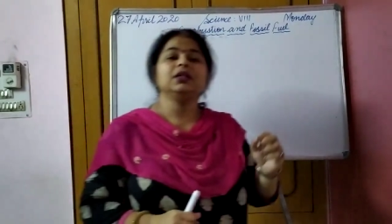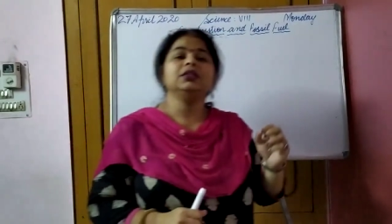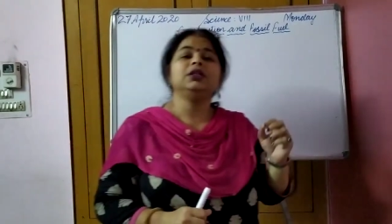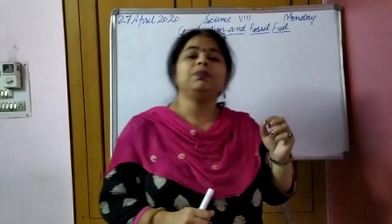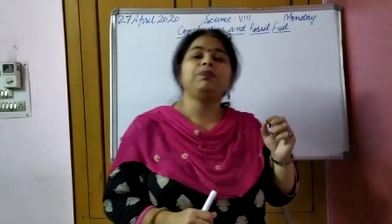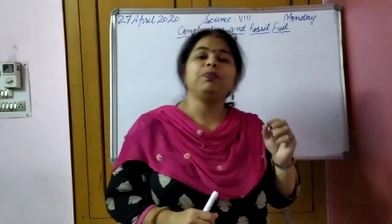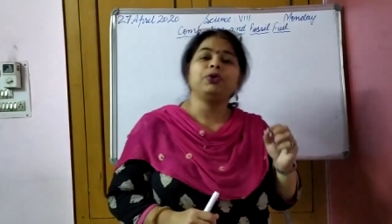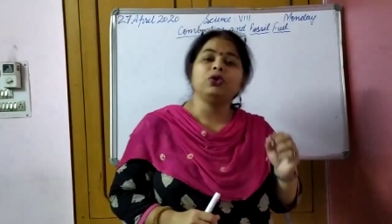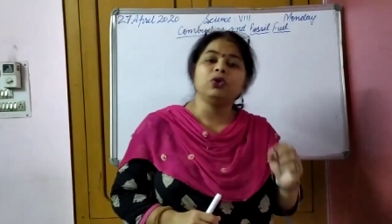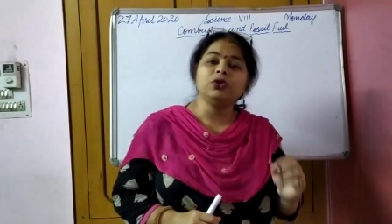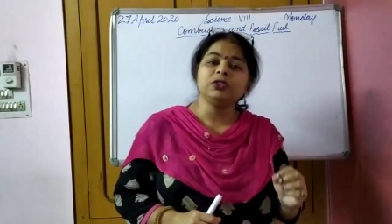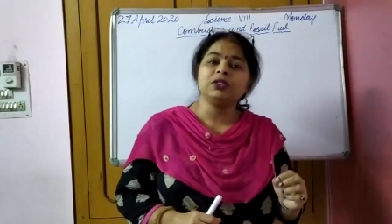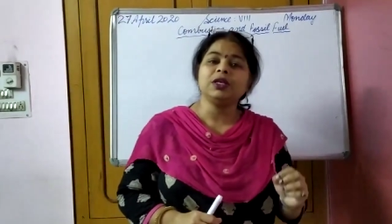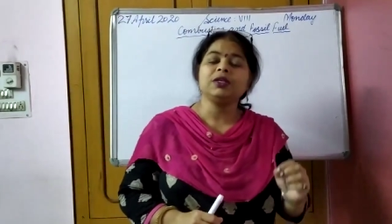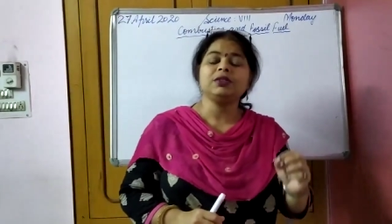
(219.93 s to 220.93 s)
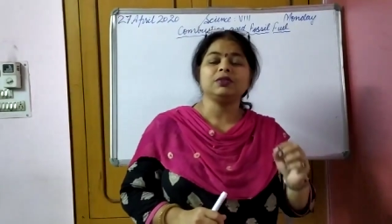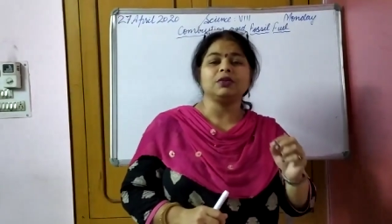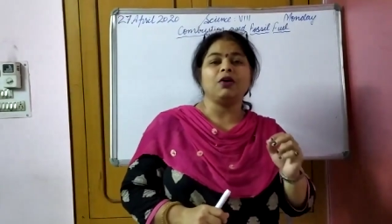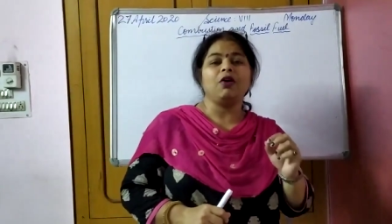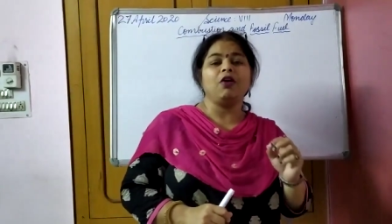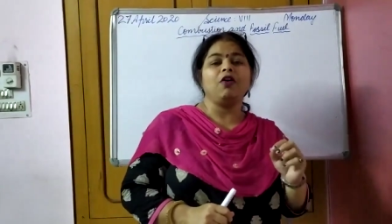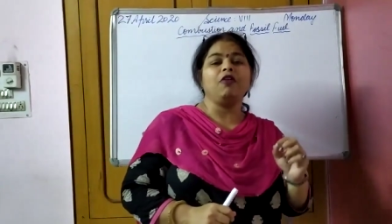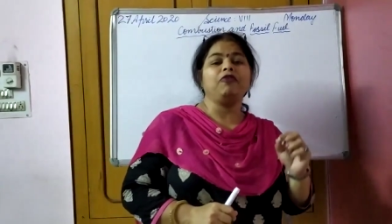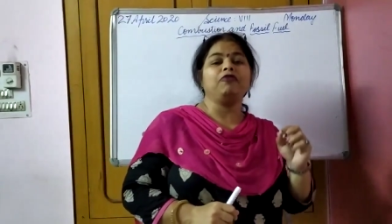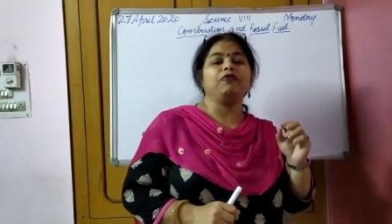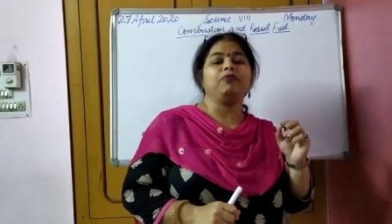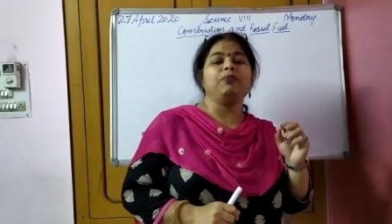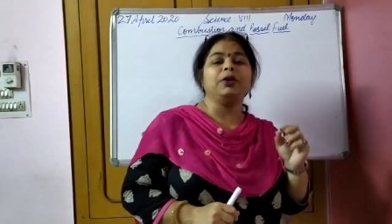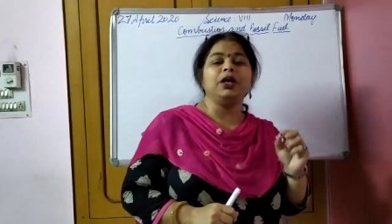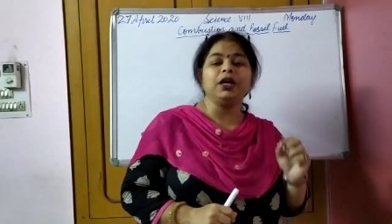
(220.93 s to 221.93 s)
the process of
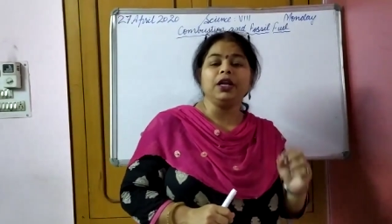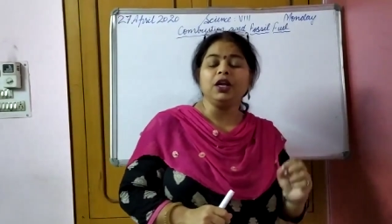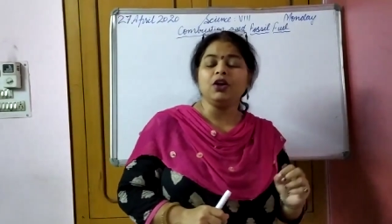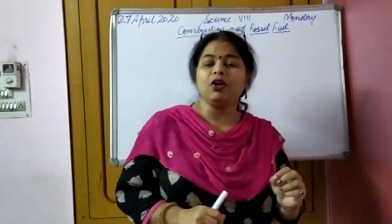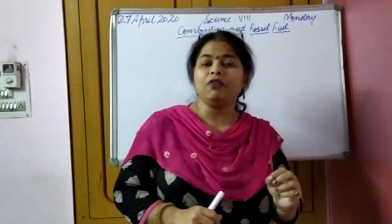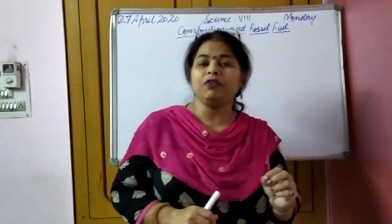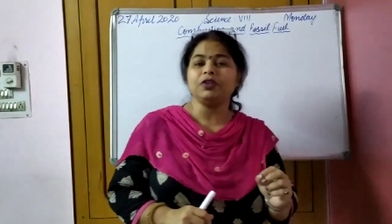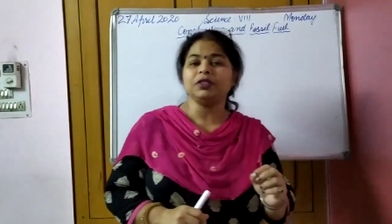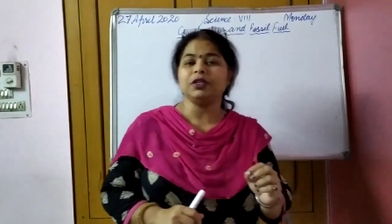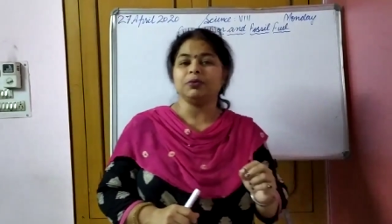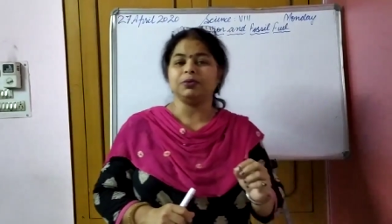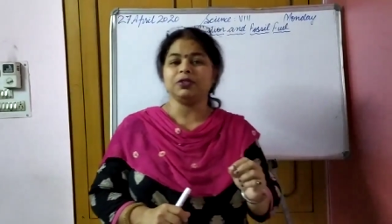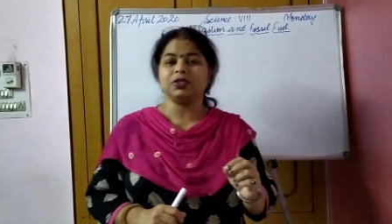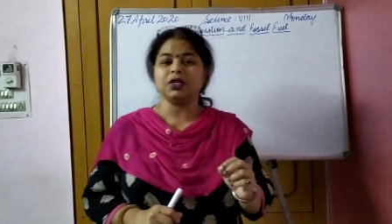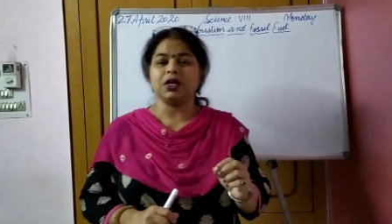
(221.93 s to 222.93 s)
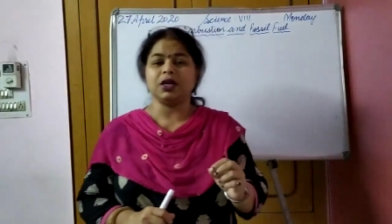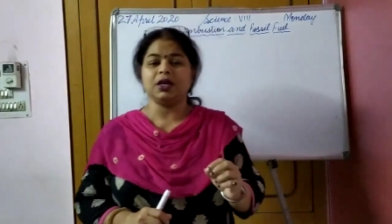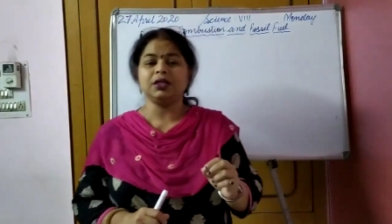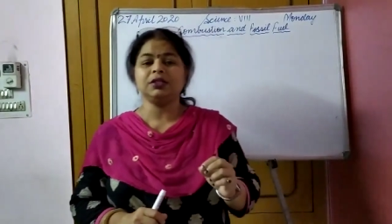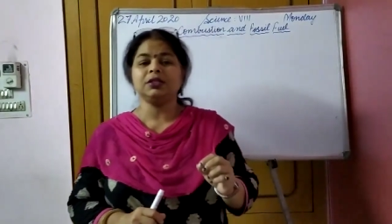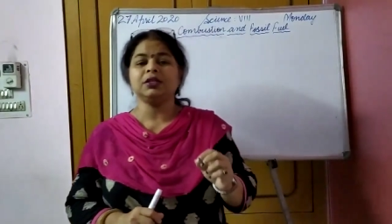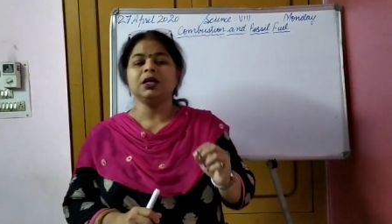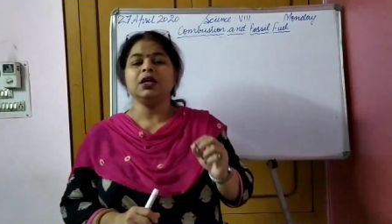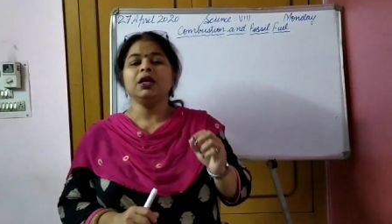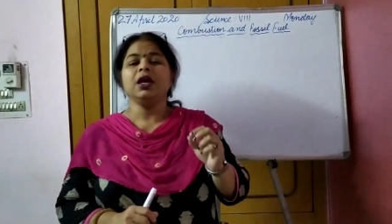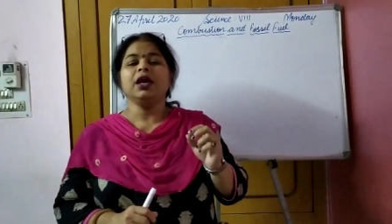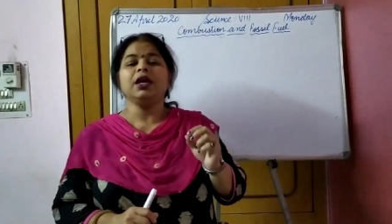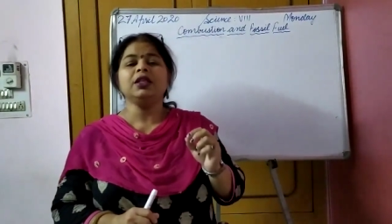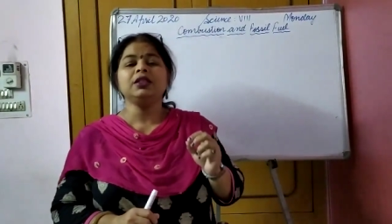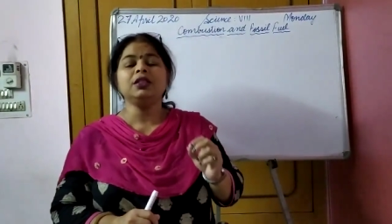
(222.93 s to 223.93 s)
burning of a substance
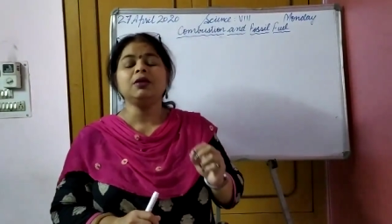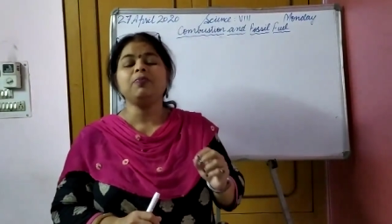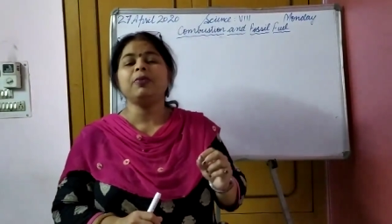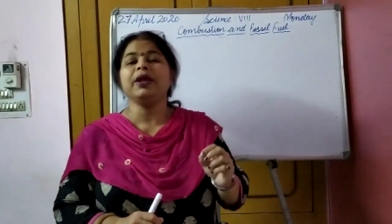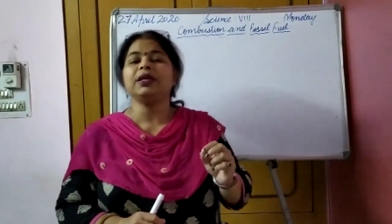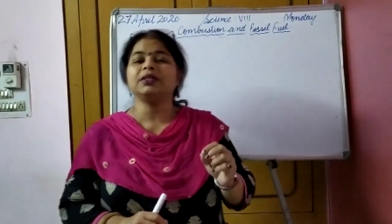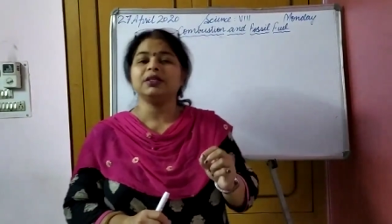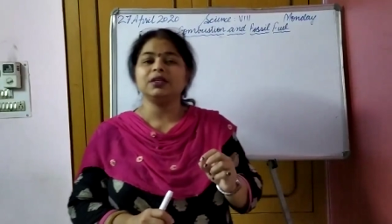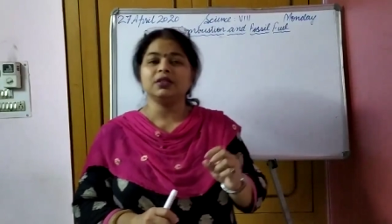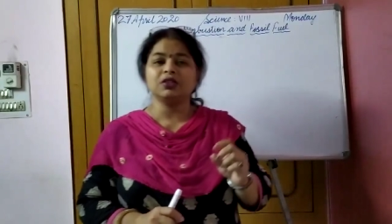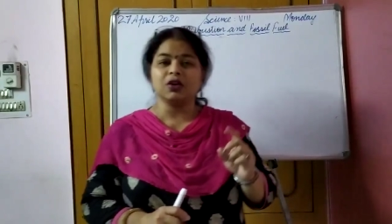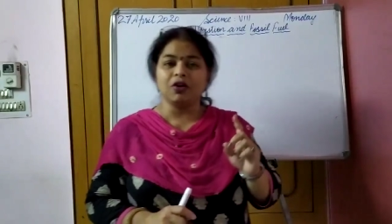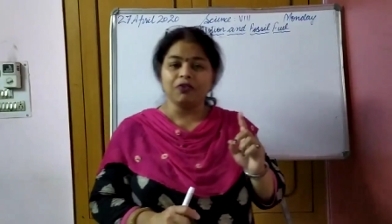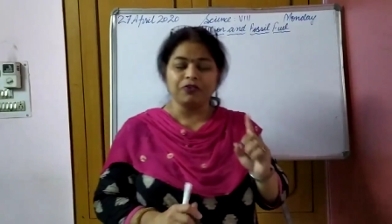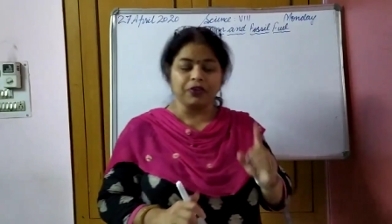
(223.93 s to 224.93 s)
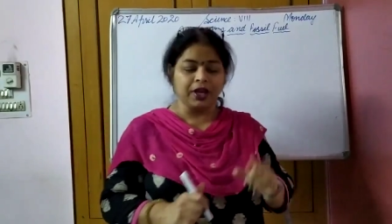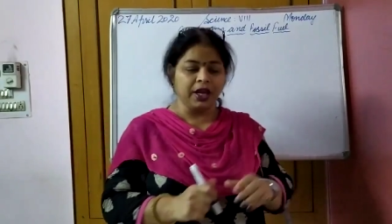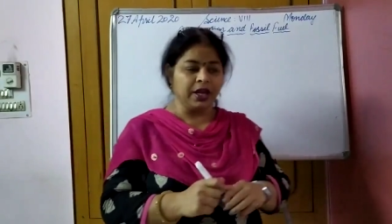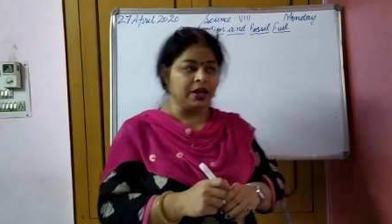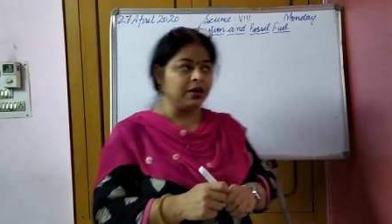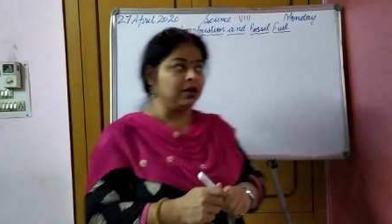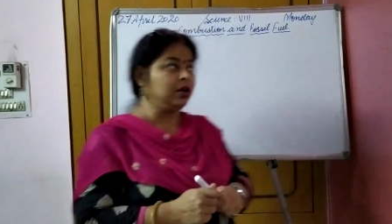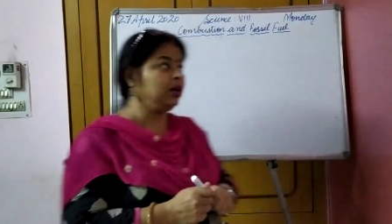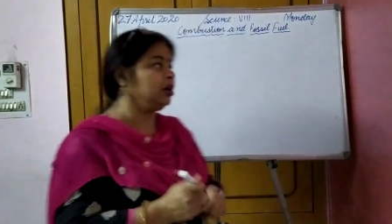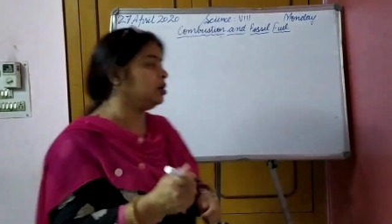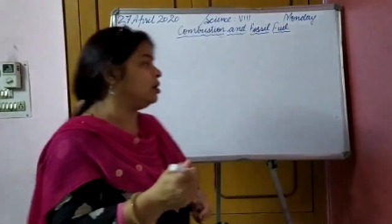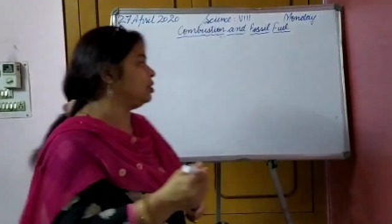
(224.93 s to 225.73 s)
in the presence of air,